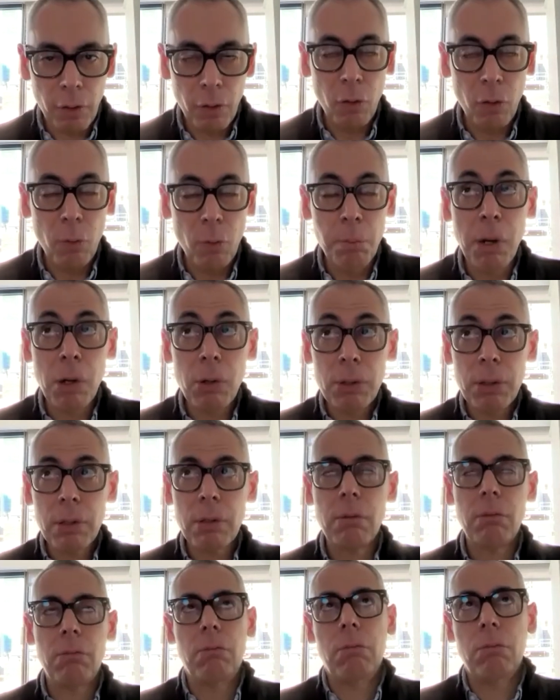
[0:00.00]
most
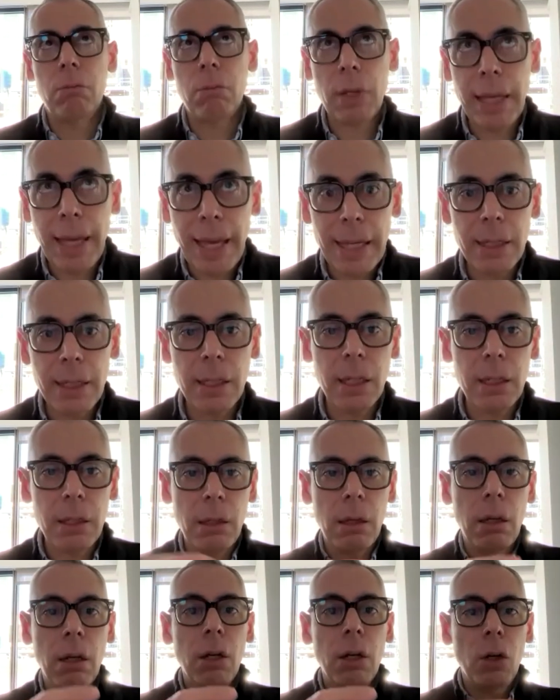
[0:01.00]
cases
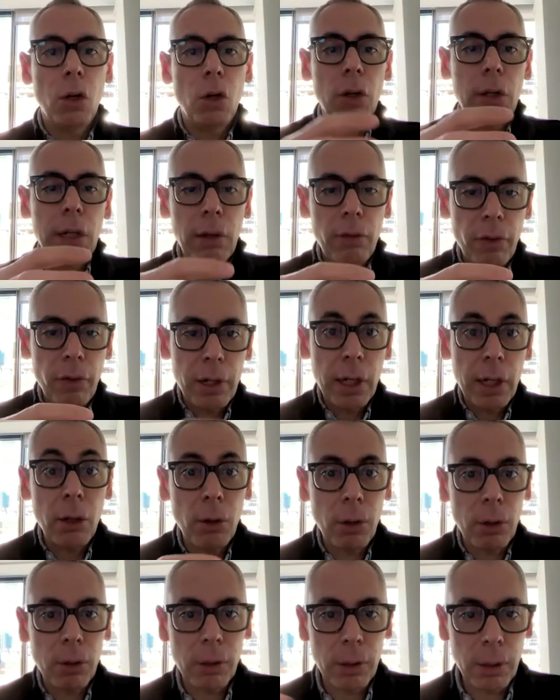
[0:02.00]
on a very
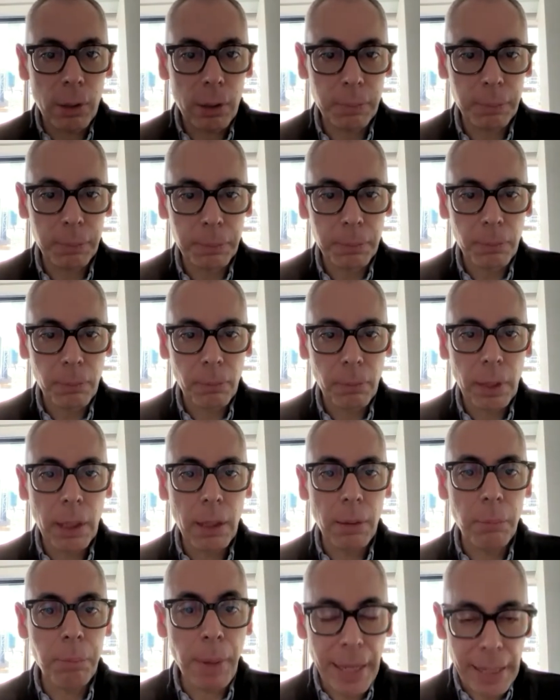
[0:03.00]
local
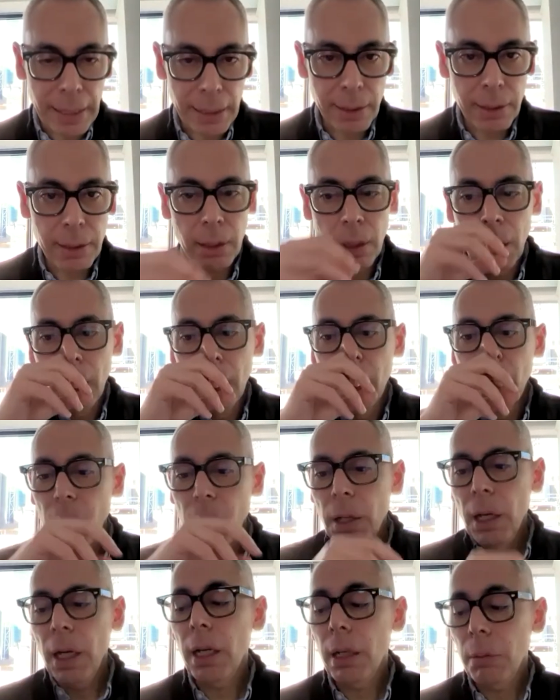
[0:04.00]
base.
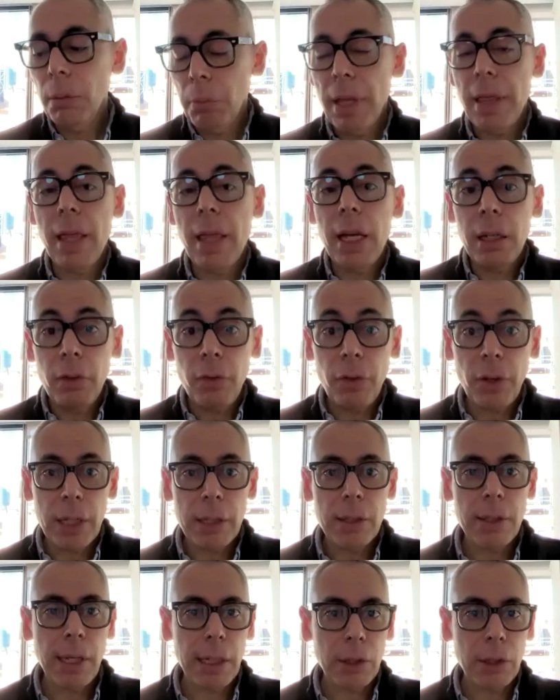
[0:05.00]
Then if you get
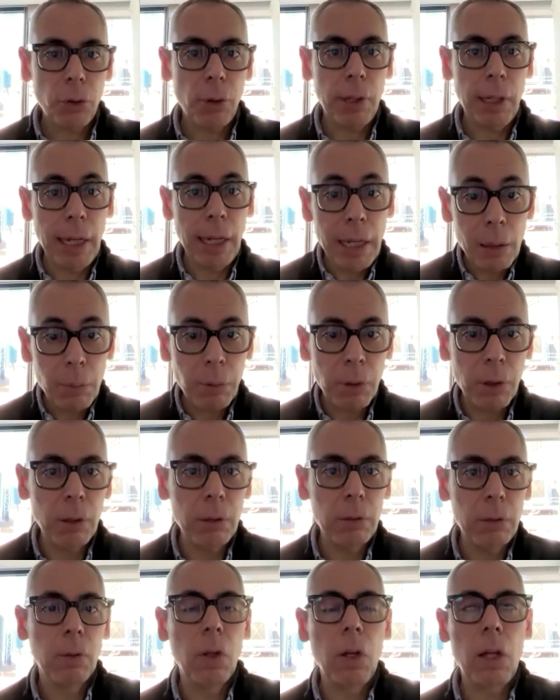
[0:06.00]
signed to a
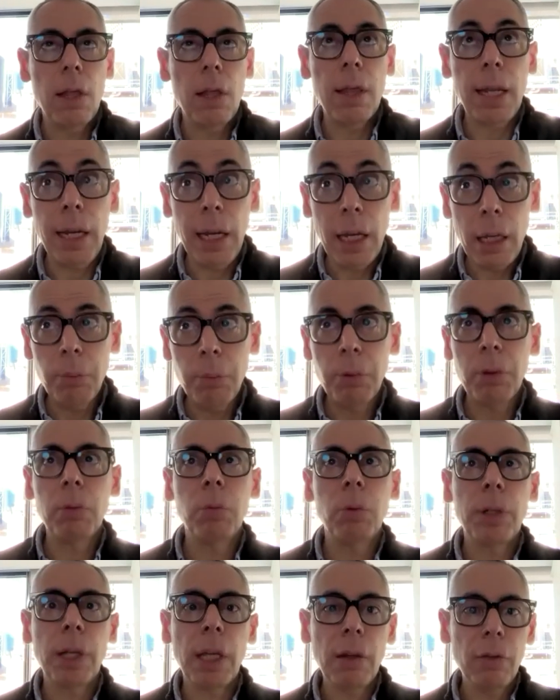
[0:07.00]
label, the label will
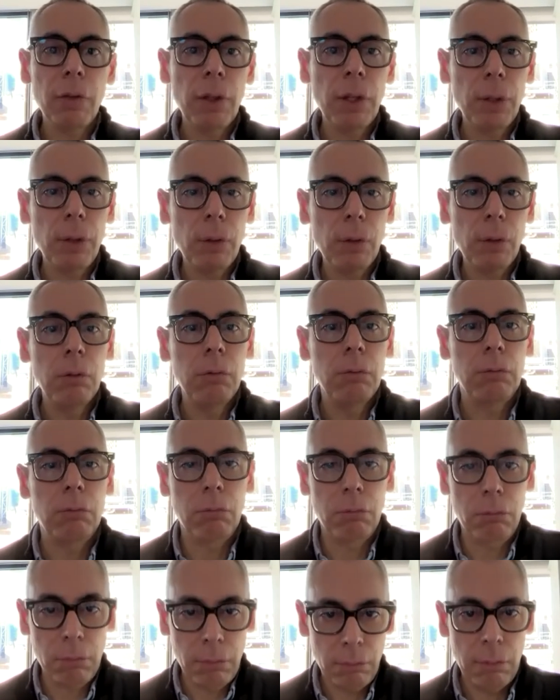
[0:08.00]
give you
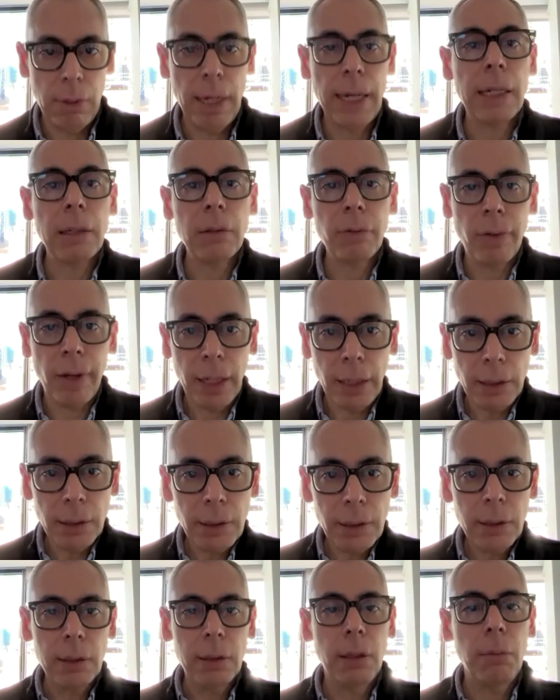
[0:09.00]
an
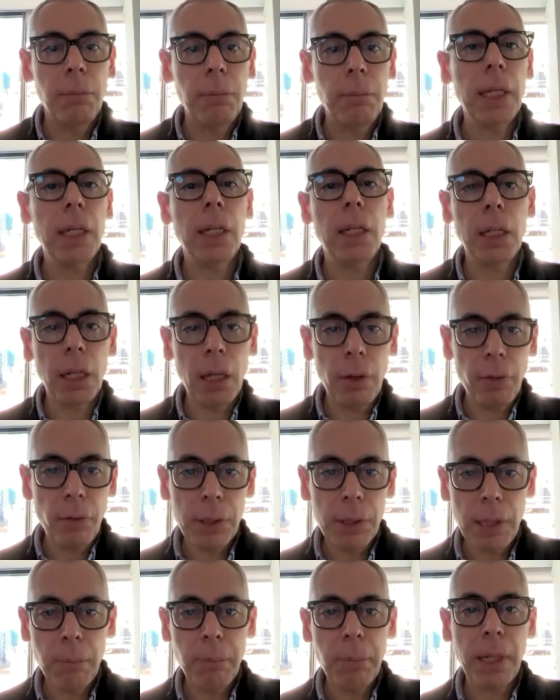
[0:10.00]
advance, meaning give you
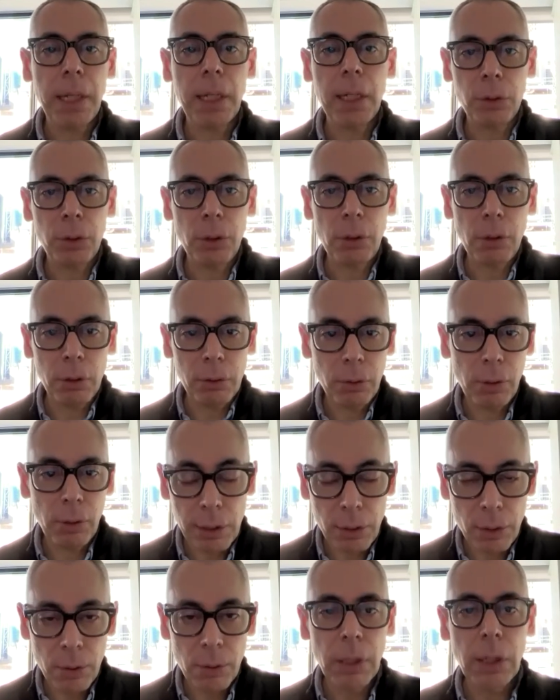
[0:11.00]
some money to go to the
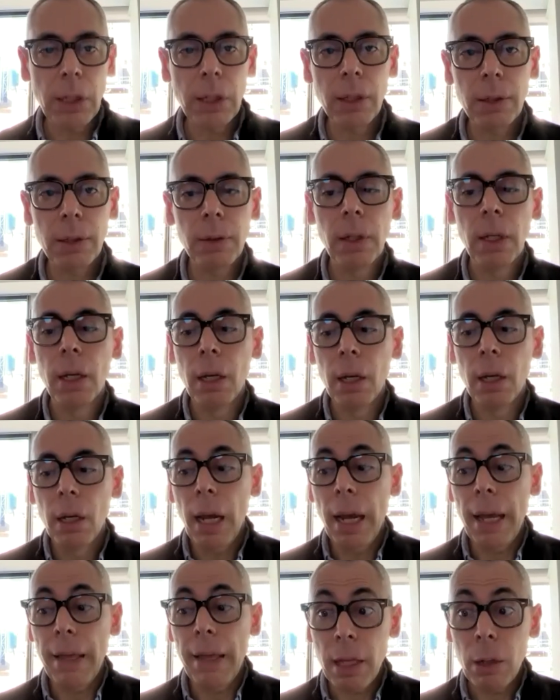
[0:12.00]
studio,
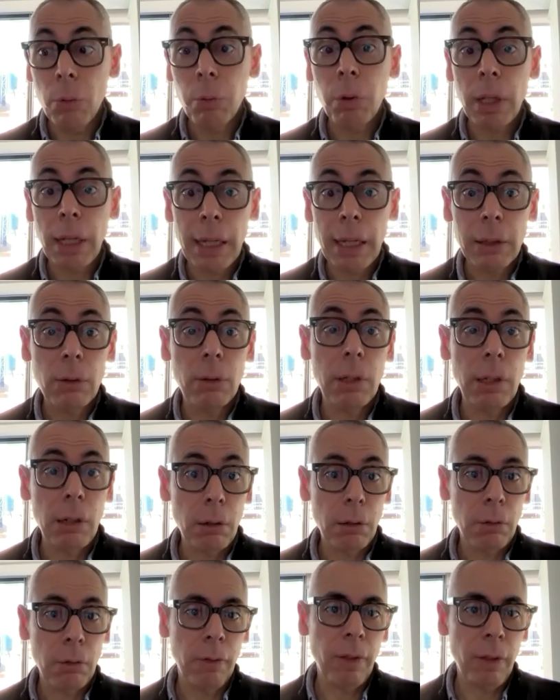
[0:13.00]
and they will handle
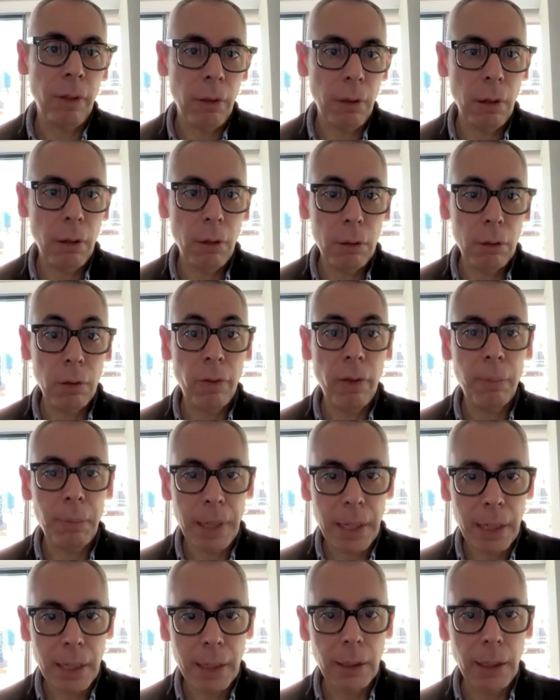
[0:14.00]
a lot of the
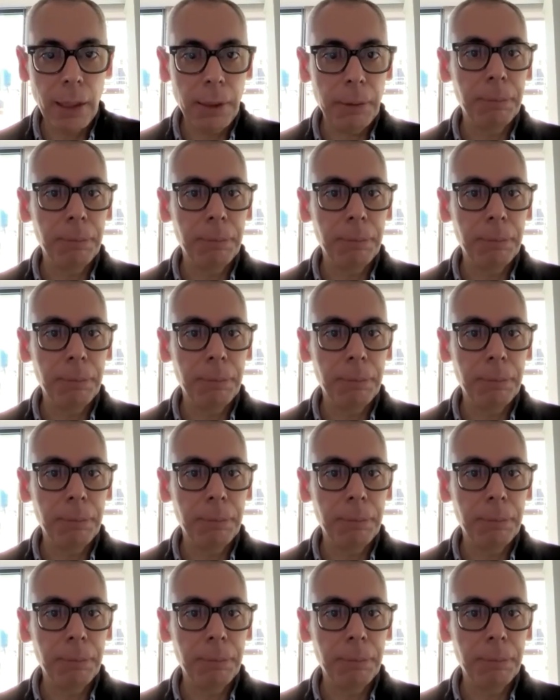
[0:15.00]
marketing.